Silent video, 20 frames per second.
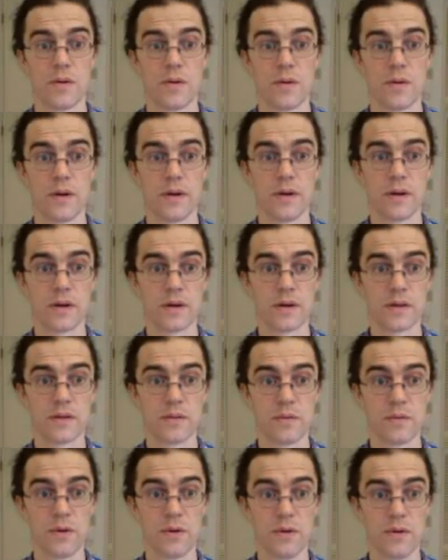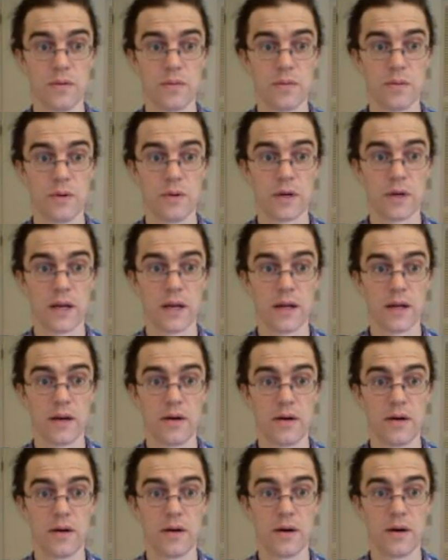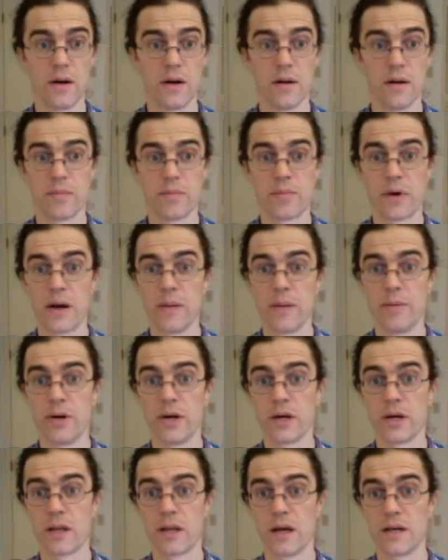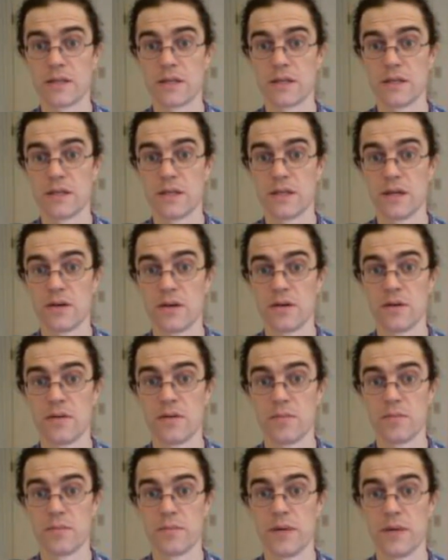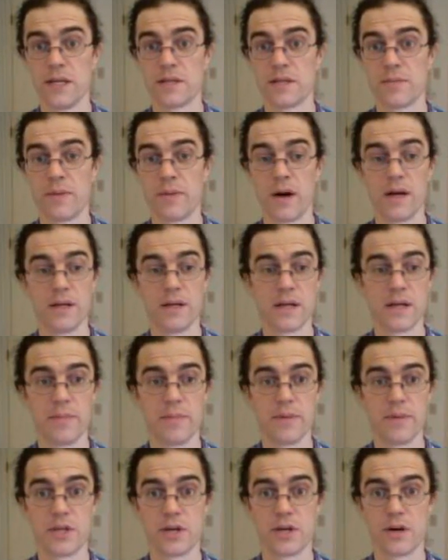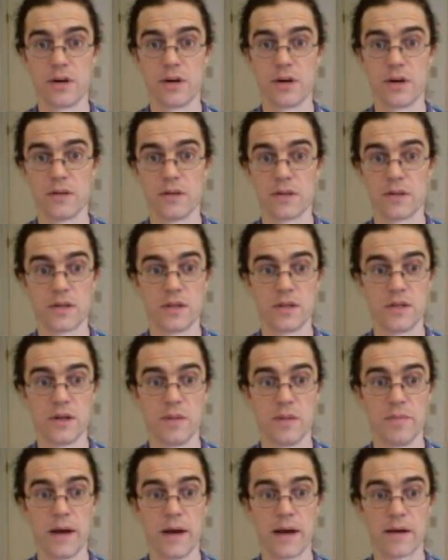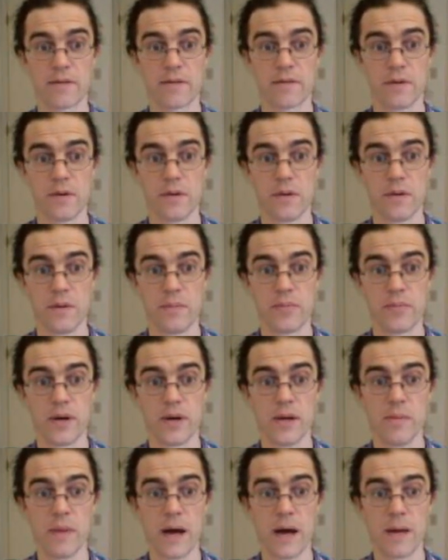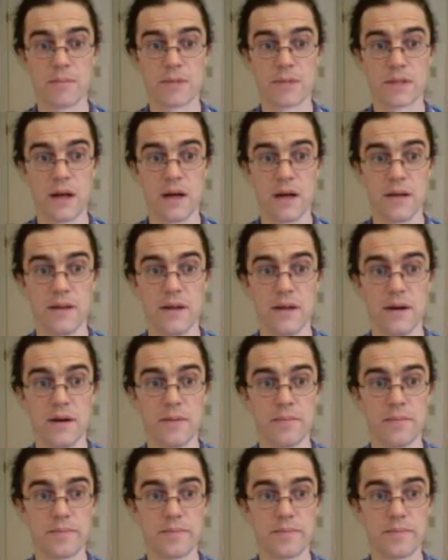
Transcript: Right, so we're looking at our primary classes here based upon temperature. Just to jump back for the pre-map slide there.